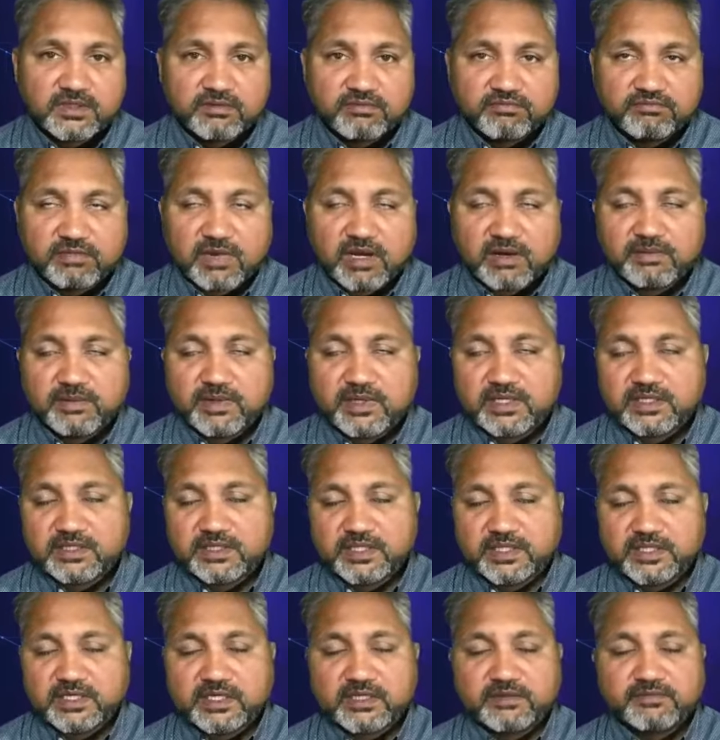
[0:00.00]
Mahabharata
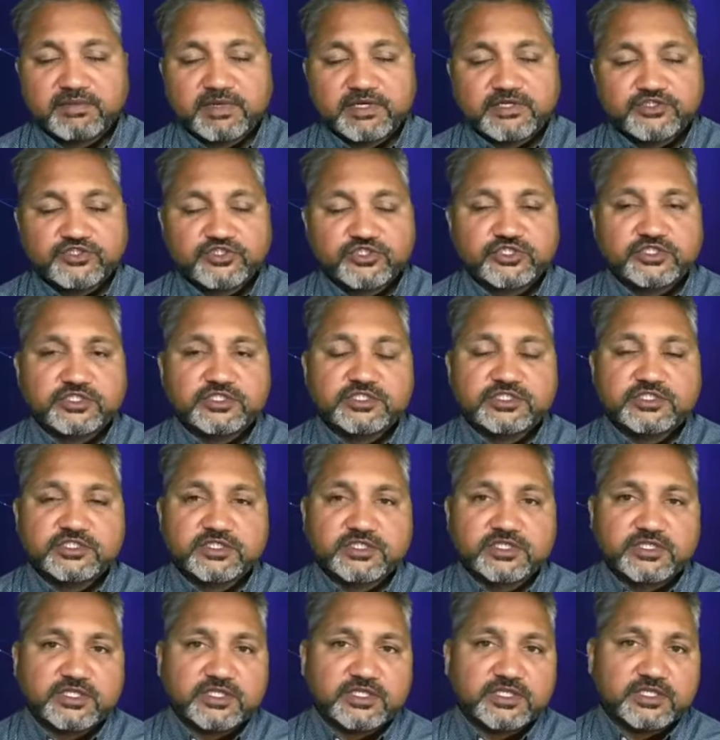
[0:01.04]
era mentions
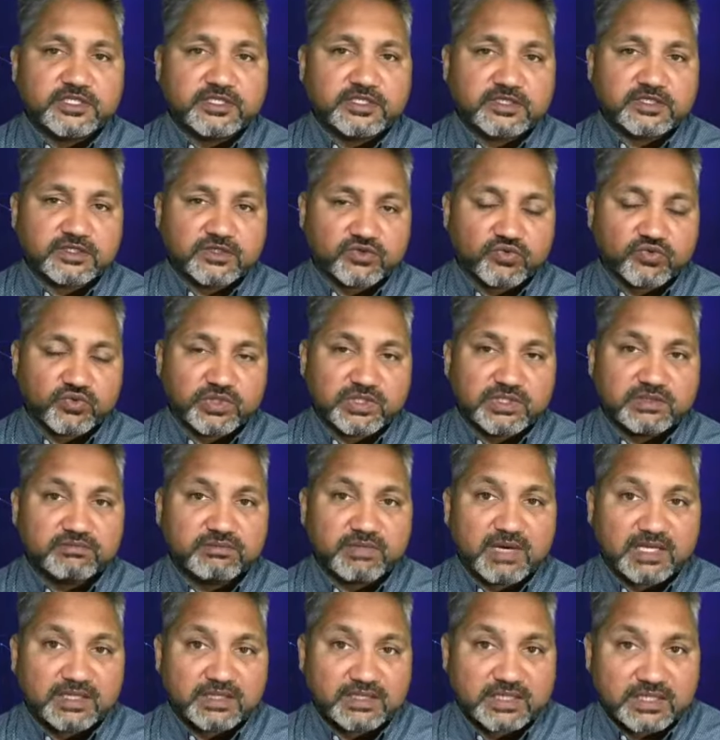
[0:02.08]
the Queen
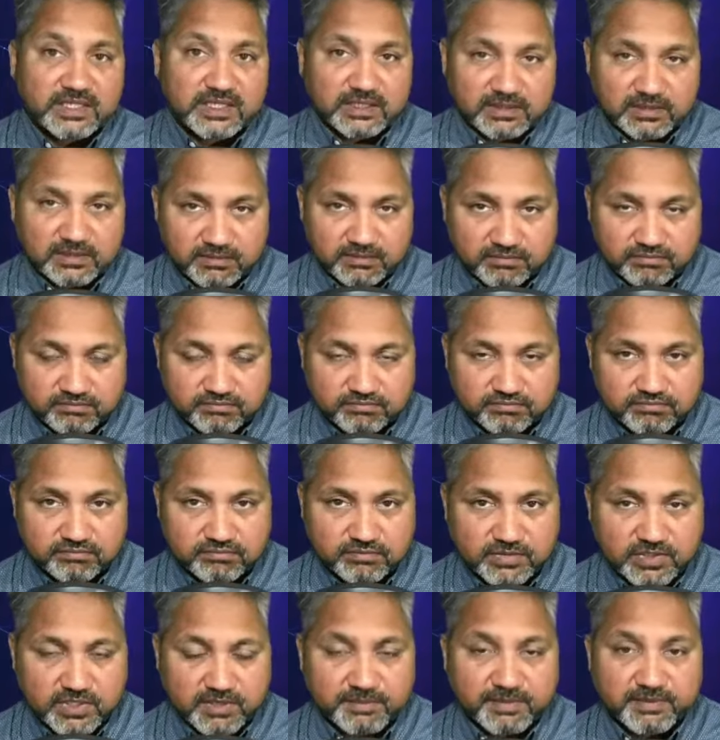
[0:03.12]
Madri
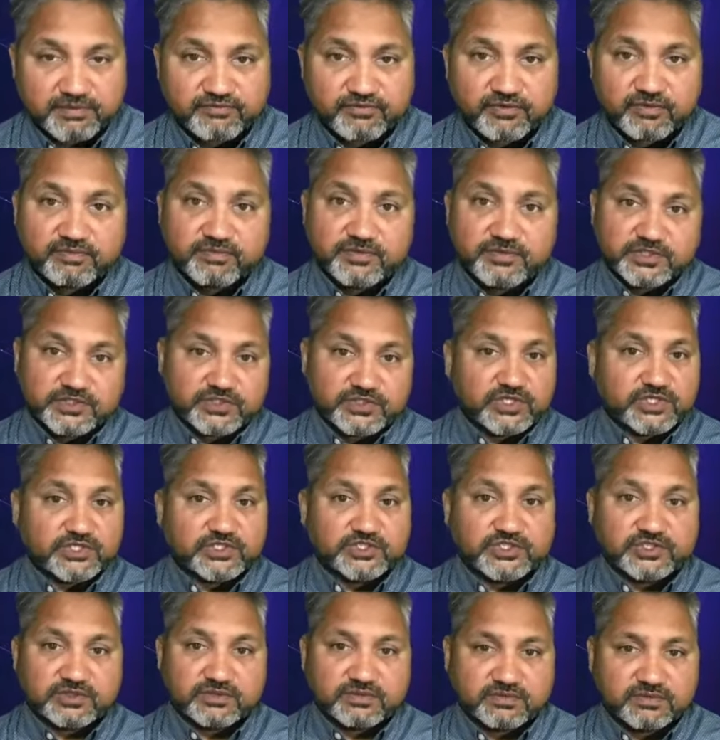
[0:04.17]
coming from this
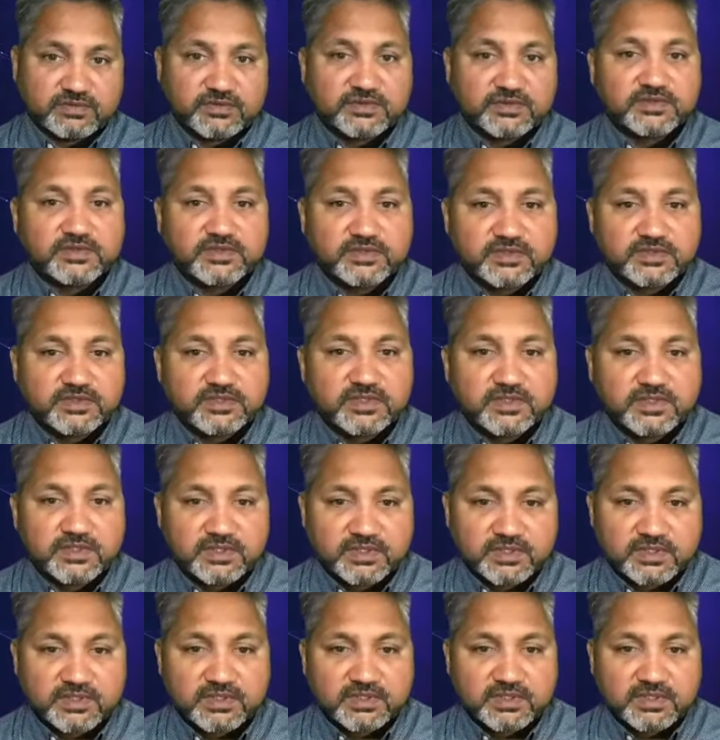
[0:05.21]
region,
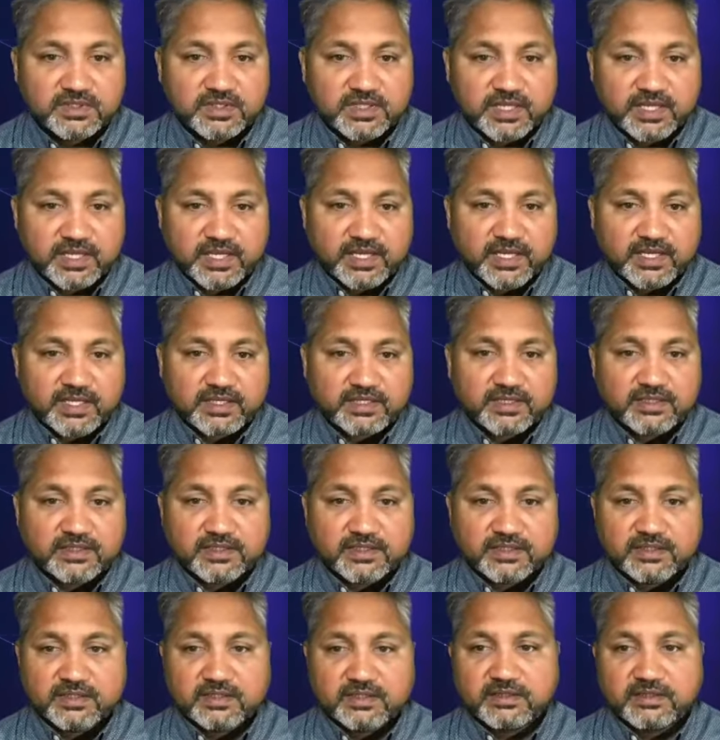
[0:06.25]
and
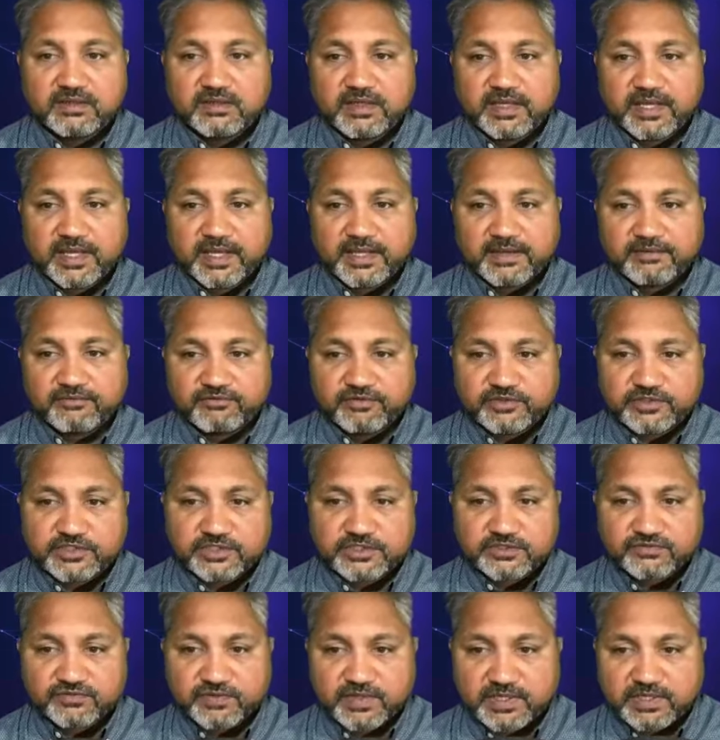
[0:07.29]
uh, and which
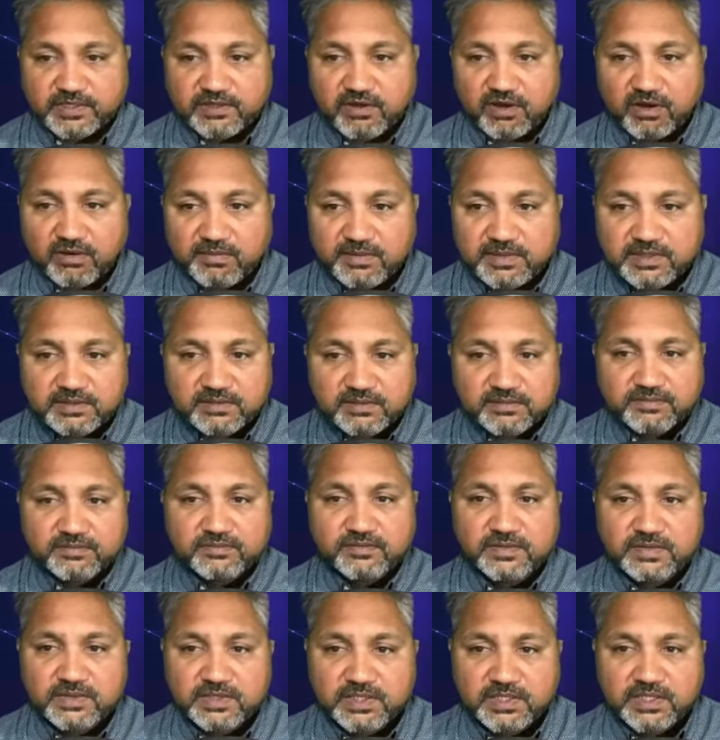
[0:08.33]
is very common.
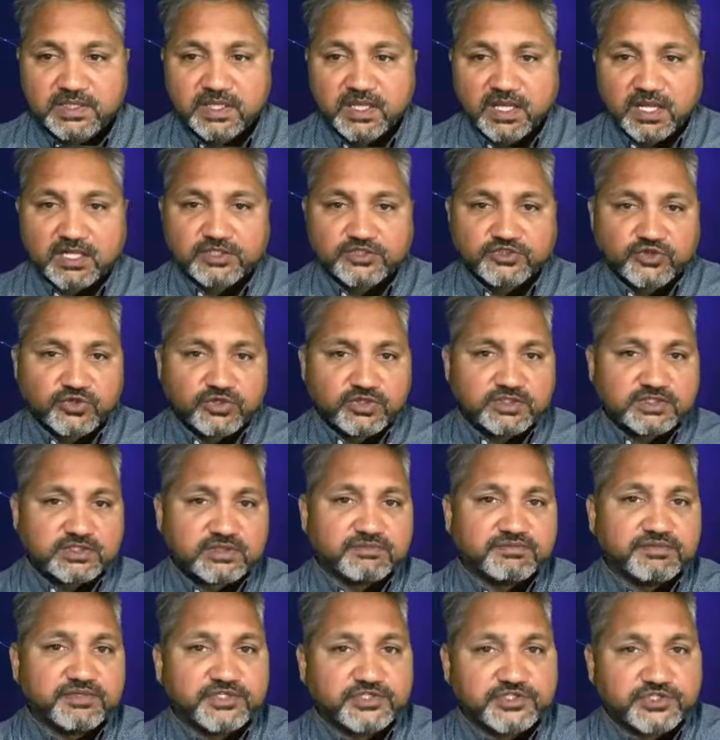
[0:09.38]
I'll show you
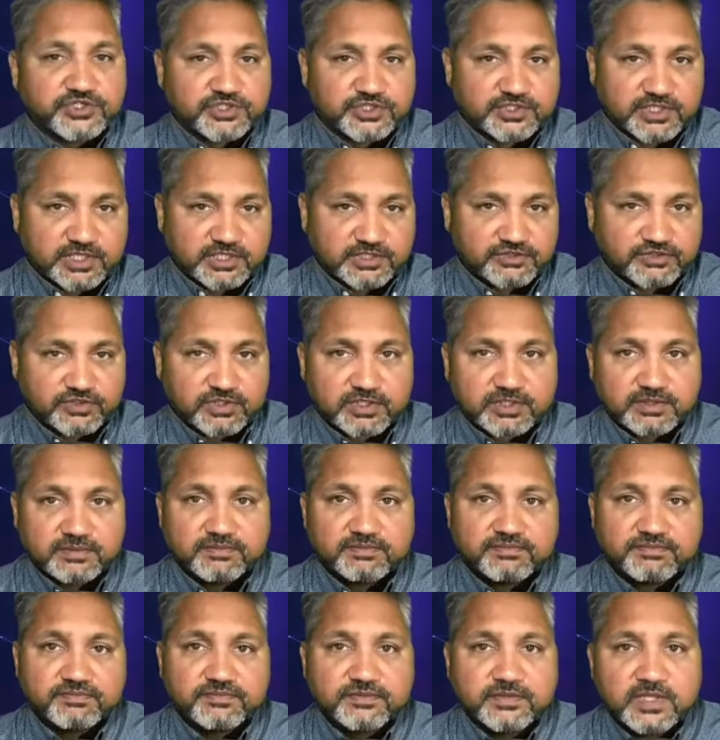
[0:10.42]
some pictures actually.
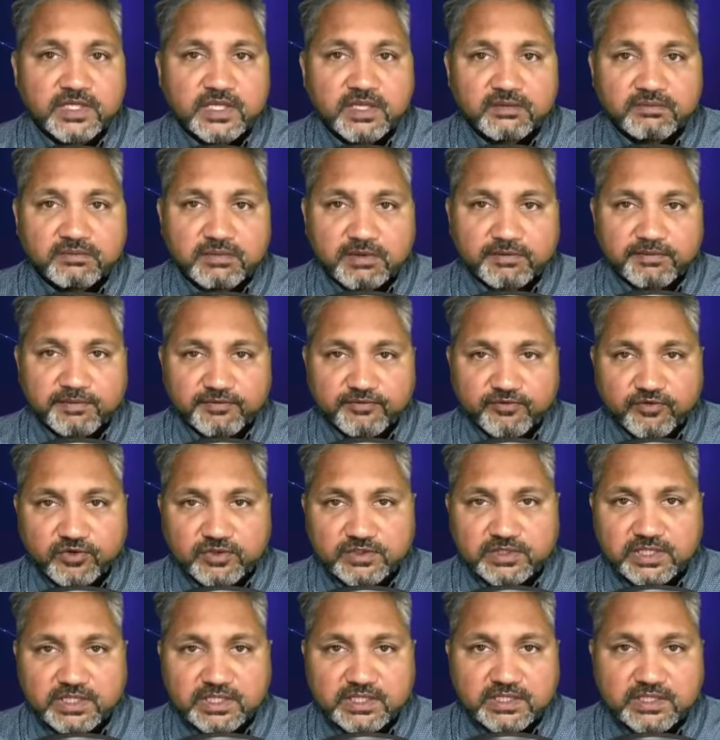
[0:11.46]
But before
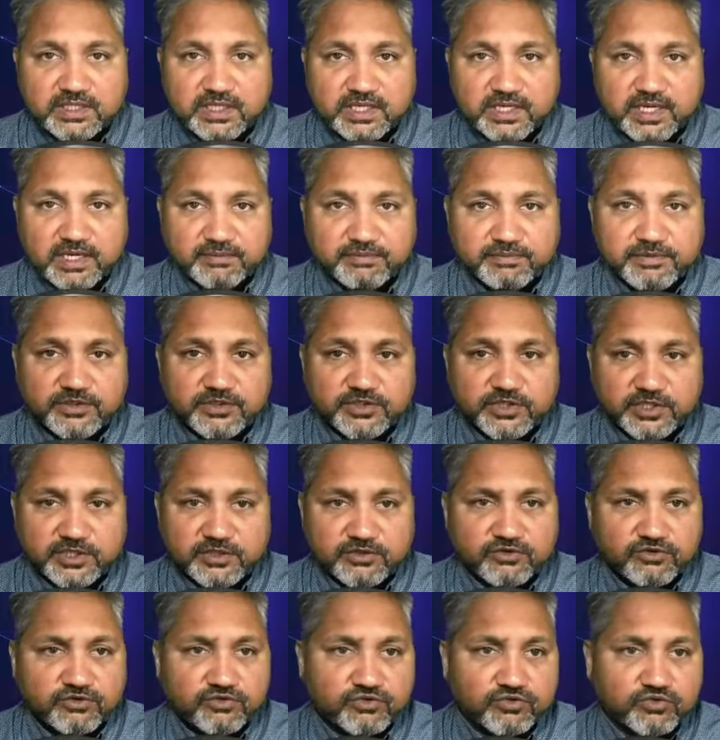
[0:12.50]
that, let me
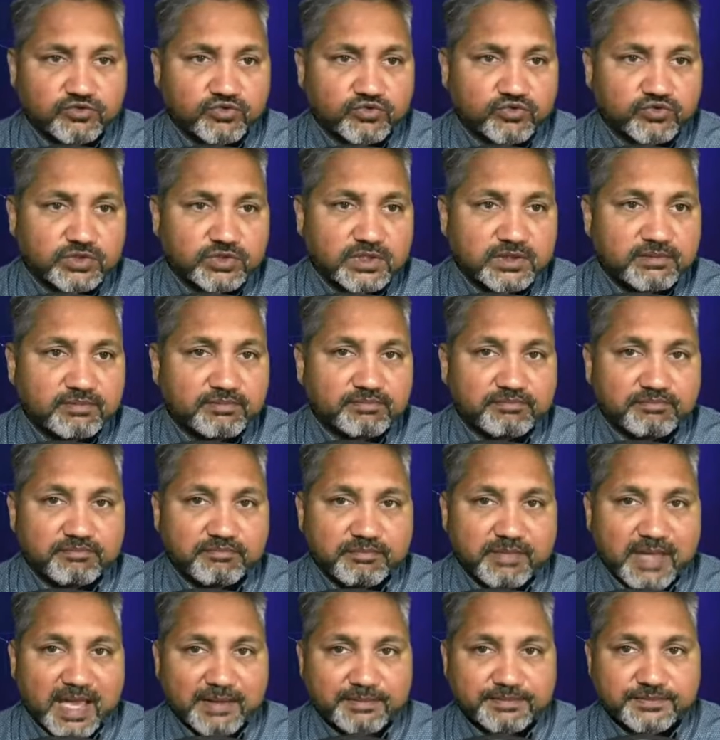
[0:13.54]
take you through the
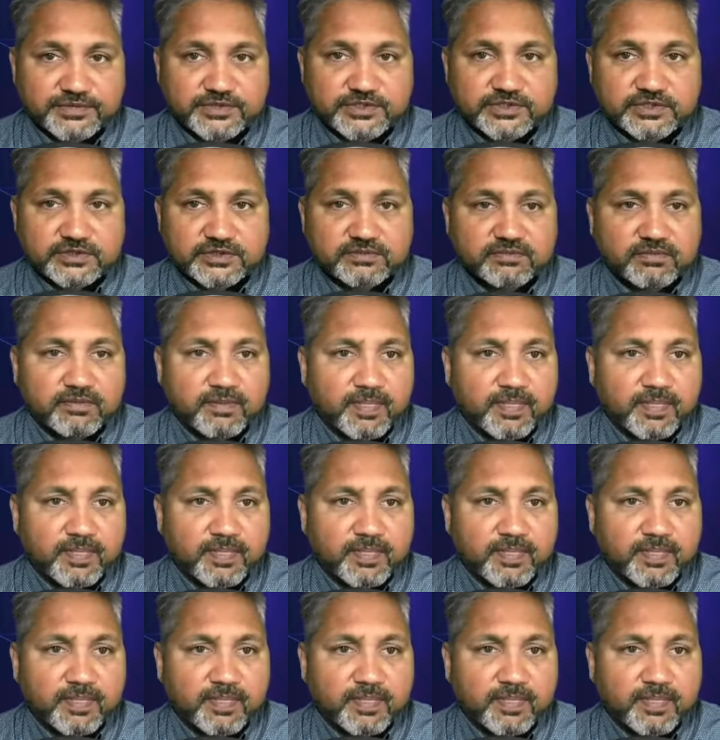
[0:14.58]
maps.